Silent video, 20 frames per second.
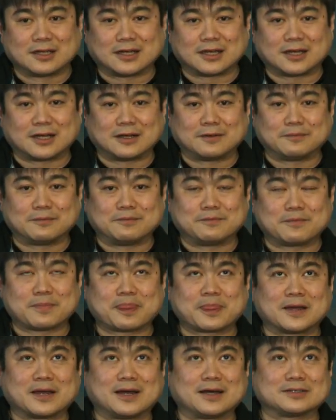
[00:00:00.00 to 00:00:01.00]
um,
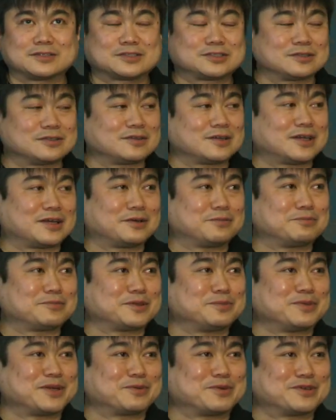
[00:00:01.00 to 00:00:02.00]
um,
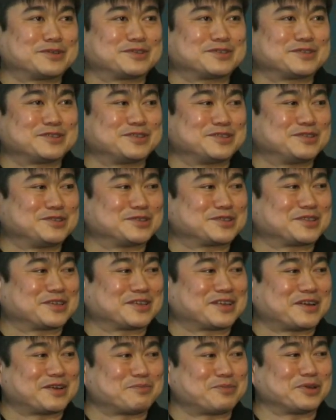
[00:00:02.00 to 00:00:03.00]
I'm going to use
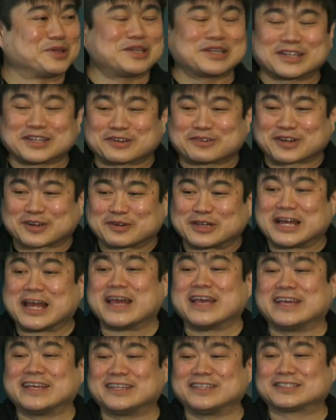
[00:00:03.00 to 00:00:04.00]
politically correct,
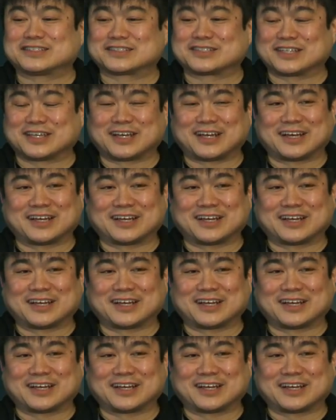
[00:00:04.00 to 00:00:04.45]
it is